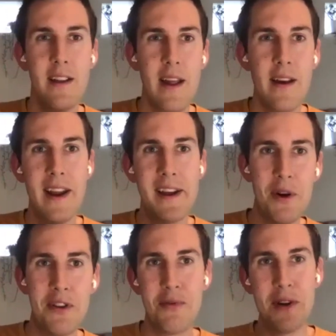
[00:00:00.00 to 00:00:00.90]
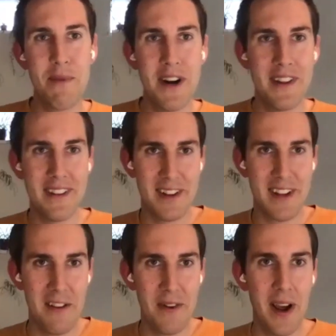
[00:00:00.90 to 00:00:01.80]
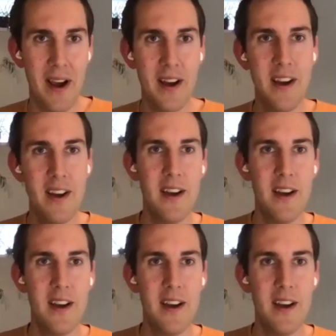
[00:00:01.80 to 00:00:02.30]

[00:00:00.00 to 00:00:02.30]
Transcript: then like when you switch product, that's a kind of uh,